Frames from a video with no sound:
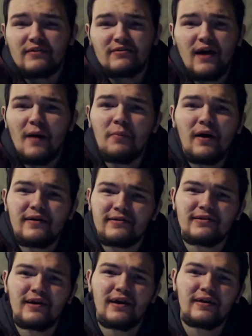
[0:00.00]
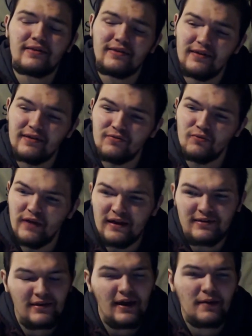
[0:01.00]
I probably said that
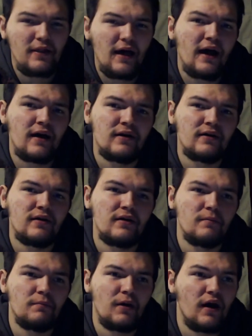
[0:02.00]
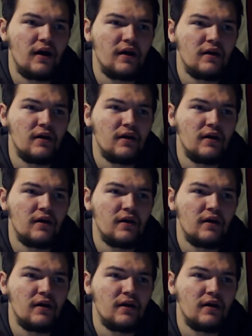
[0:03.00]
same line probably